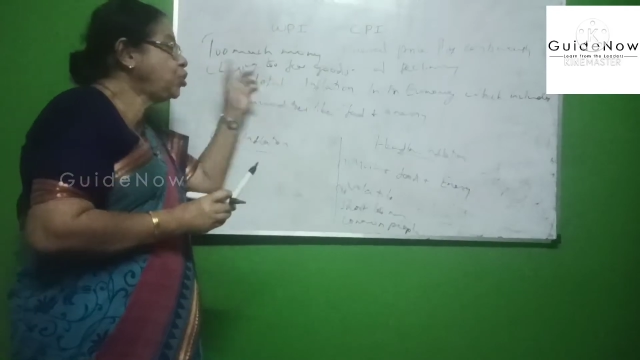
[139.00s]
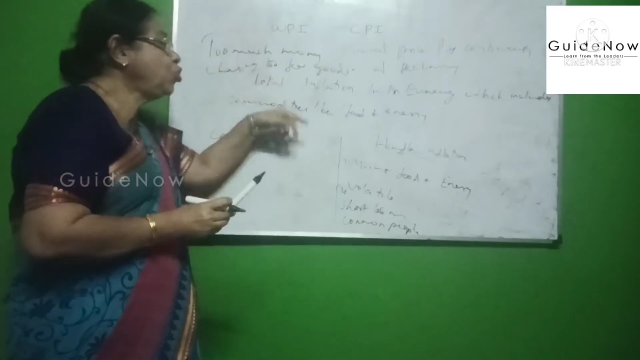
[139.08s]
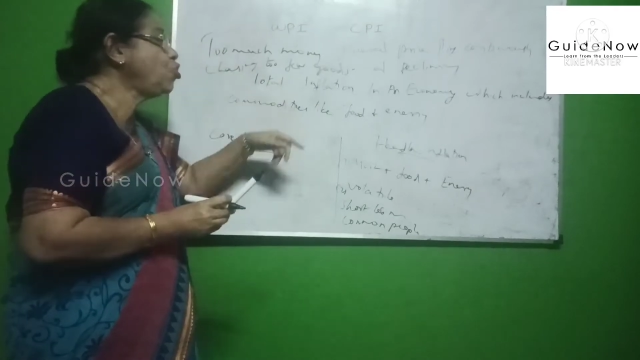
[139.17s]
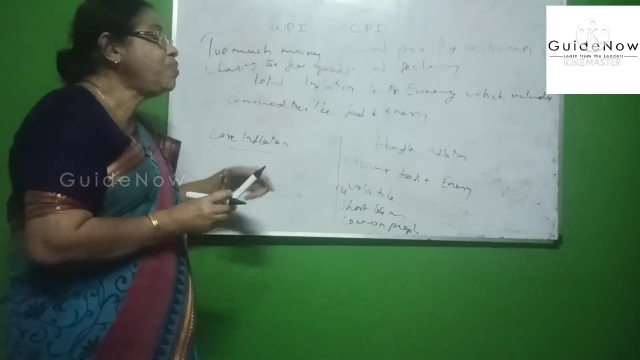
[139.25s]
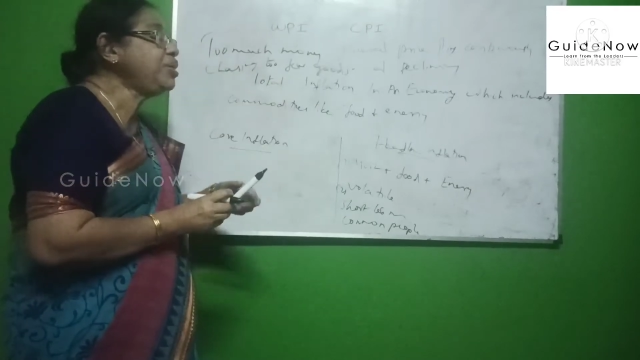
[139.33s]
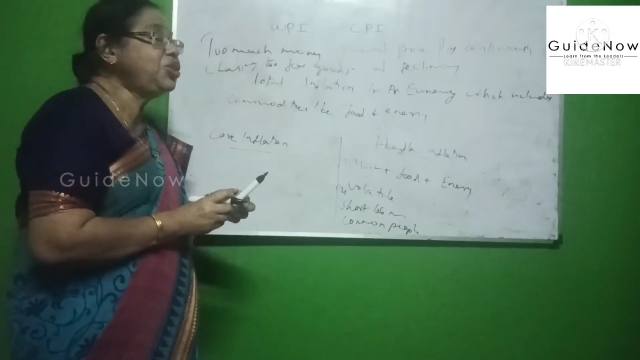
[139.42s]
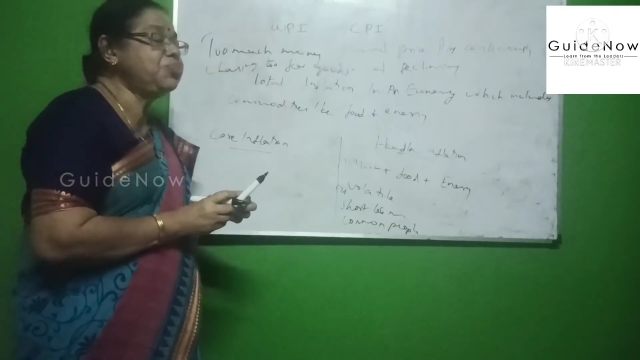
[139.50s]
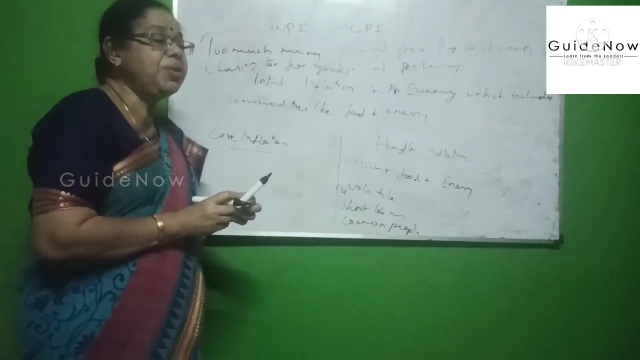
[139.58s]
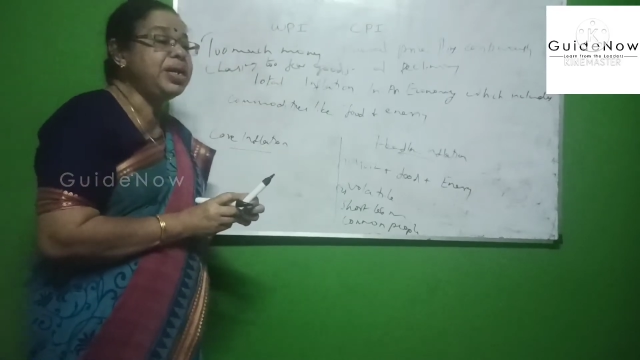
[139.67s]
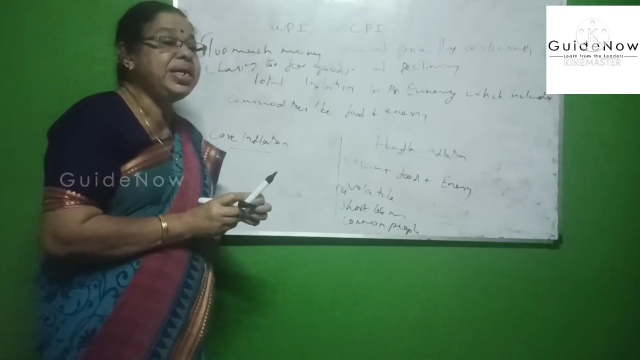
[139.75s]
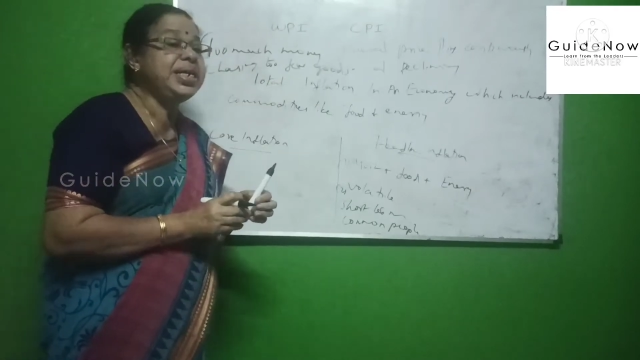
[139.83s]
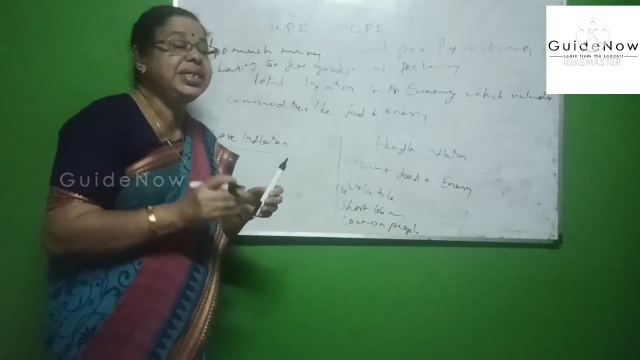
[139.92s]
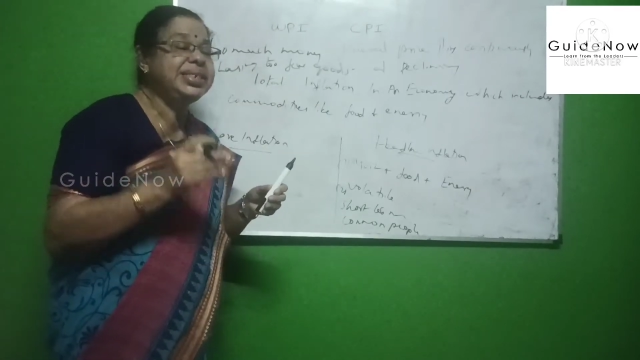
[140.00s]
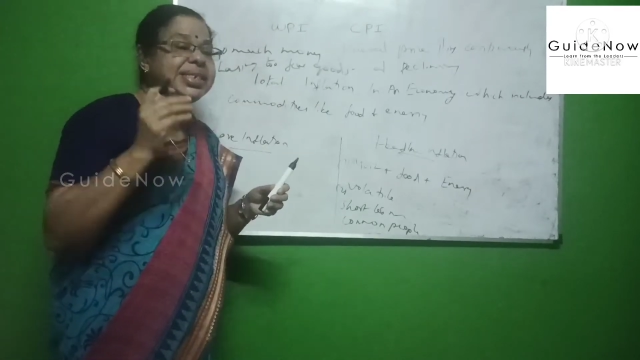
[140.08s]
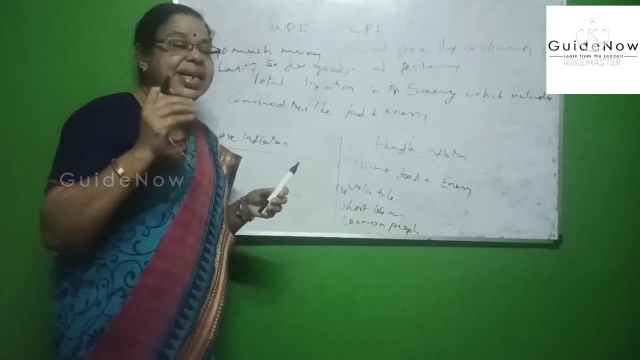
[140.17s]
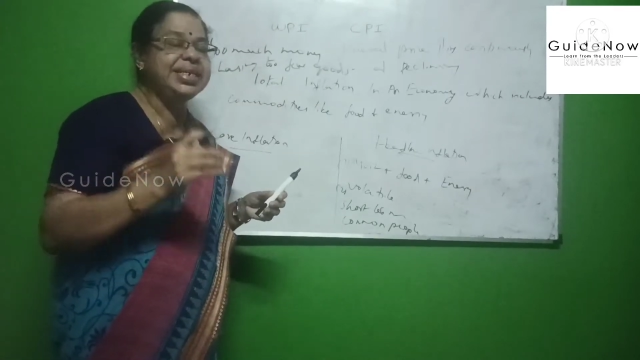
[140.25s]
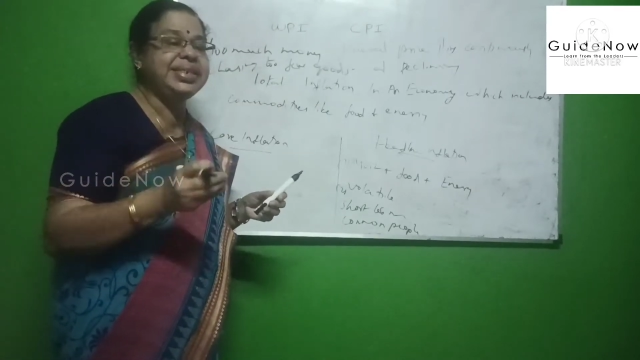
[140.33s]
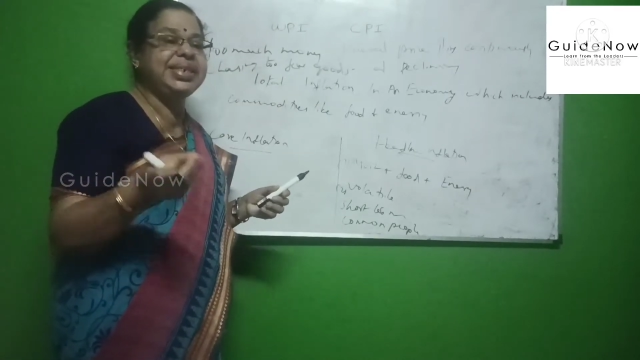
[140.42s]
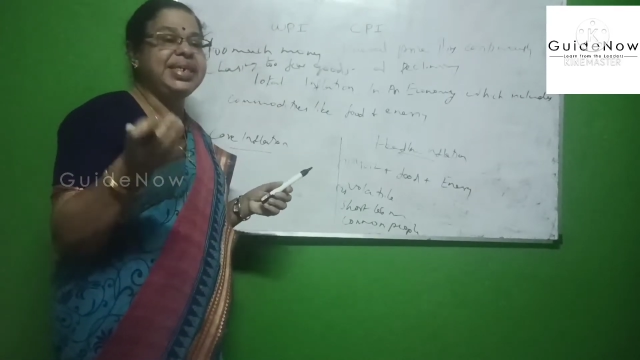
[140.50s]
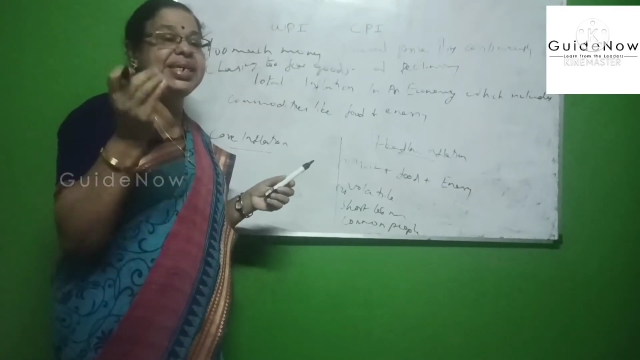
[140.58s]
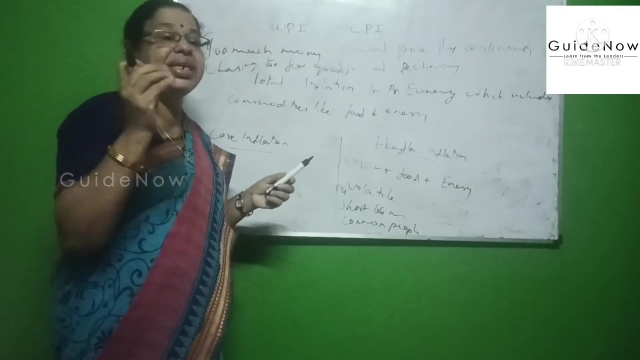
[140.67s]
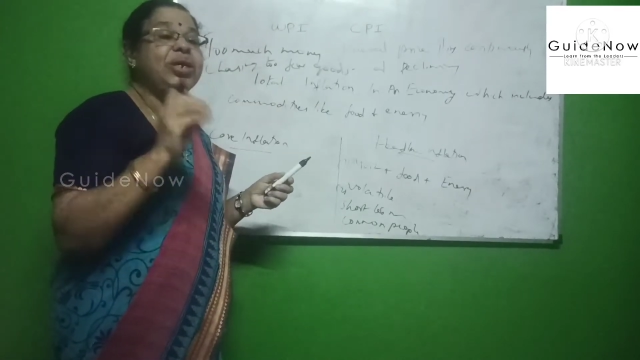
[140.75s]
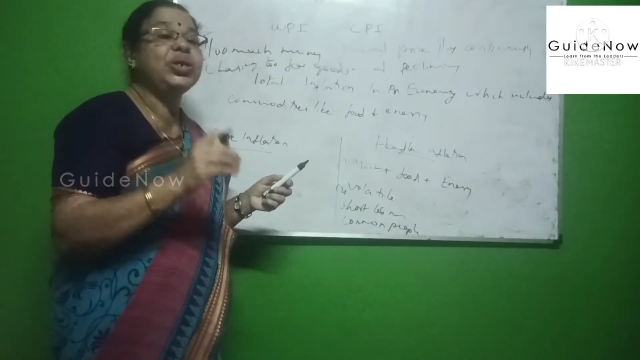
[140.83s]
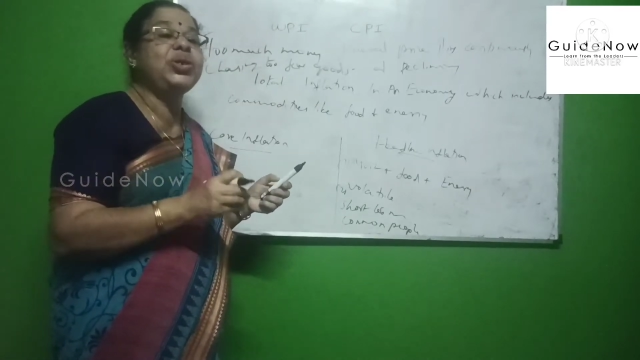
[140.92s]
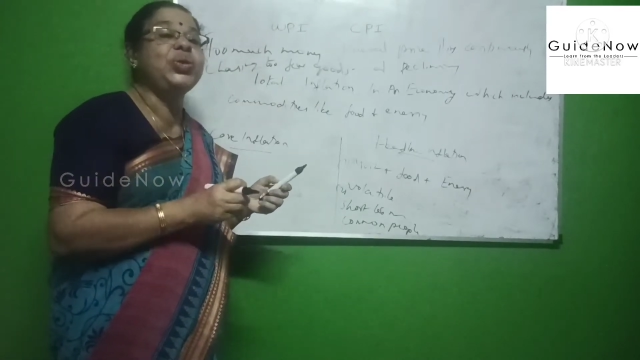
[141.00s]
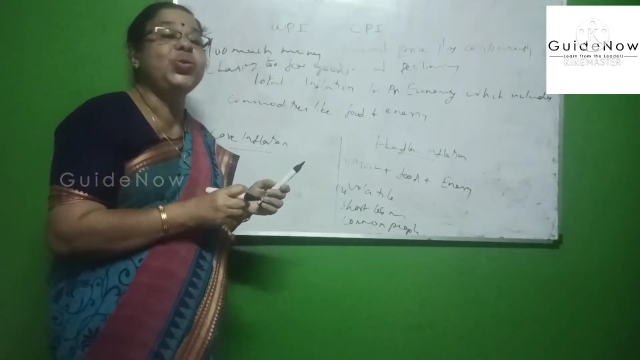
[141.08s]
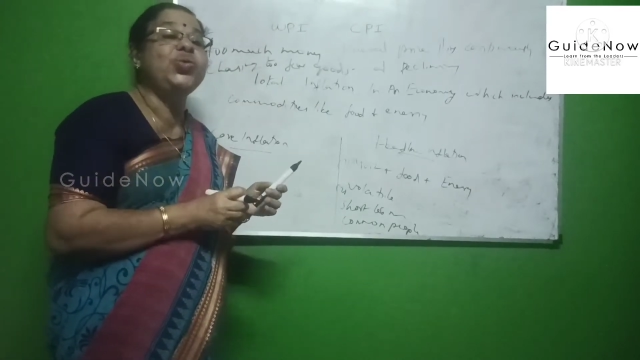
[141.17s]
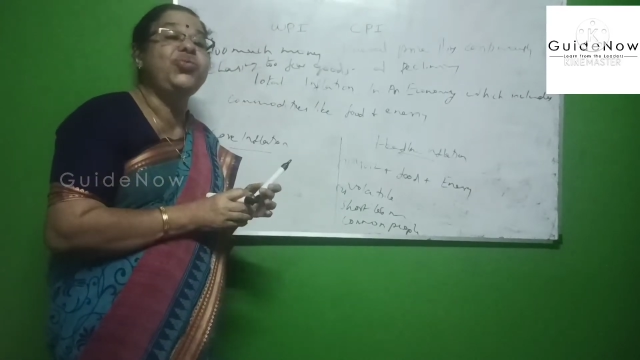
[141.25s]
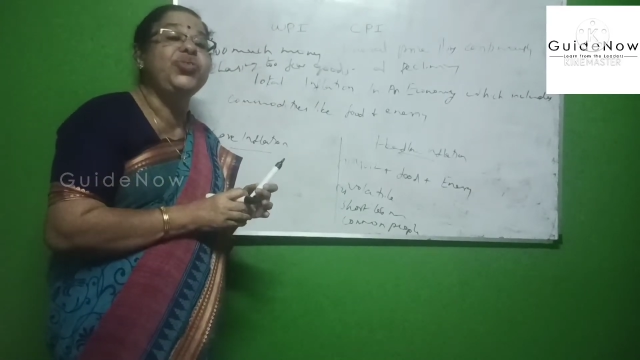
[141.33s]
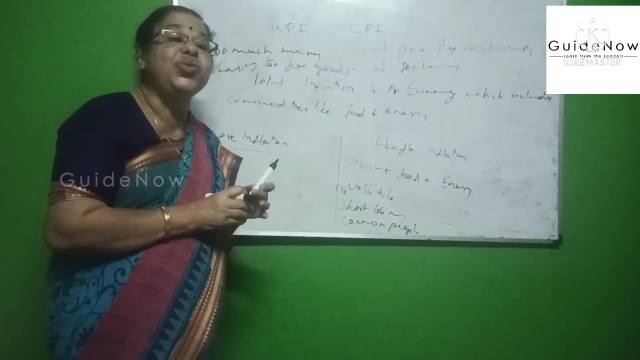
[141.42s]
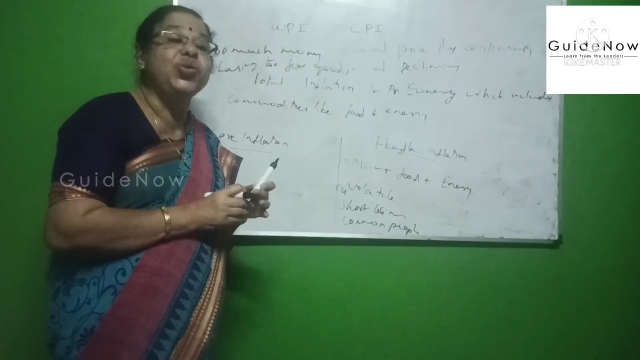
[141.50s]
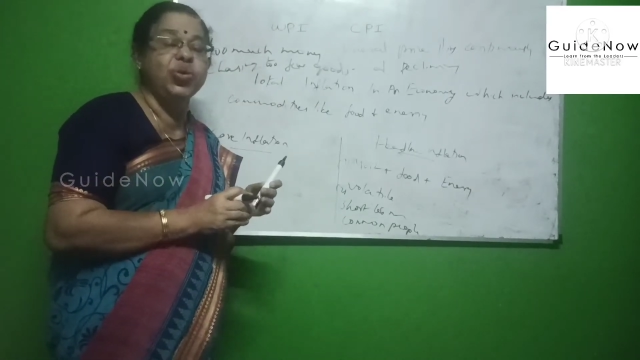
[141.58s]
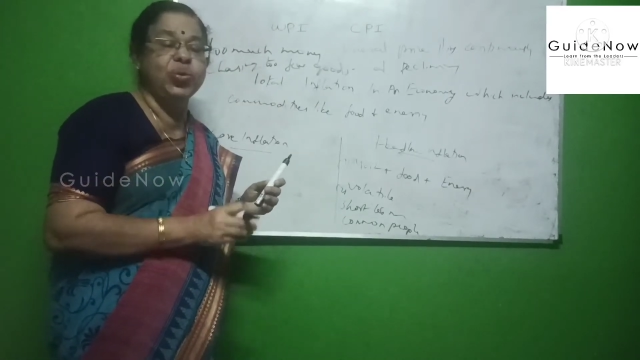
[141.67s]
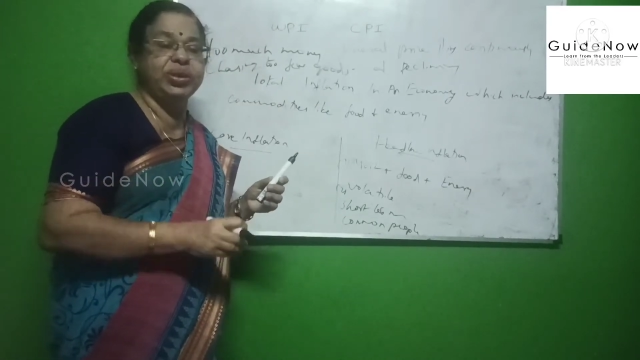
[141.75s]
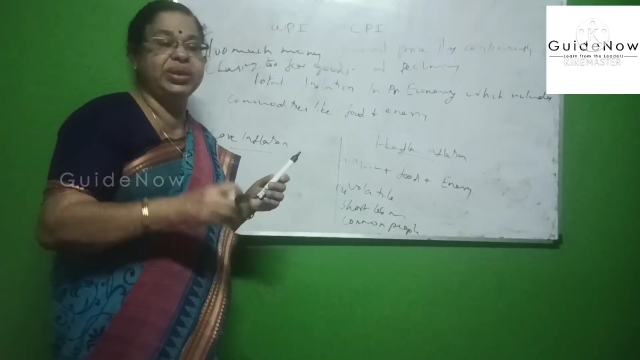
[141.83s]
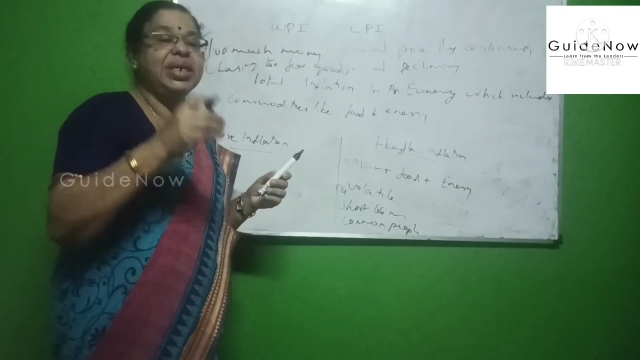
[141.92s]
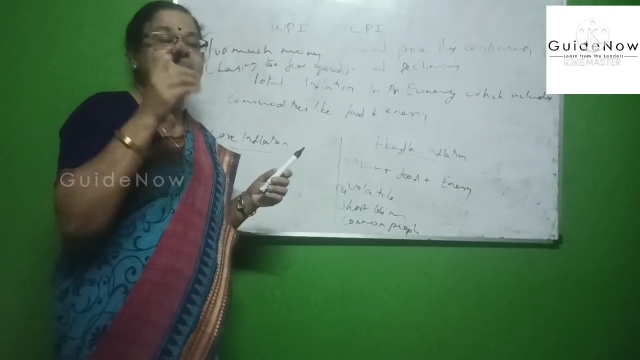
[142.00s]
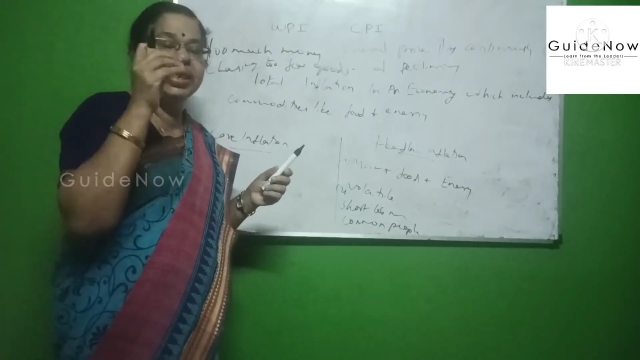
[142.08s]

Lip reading: too much money chasing too few goods.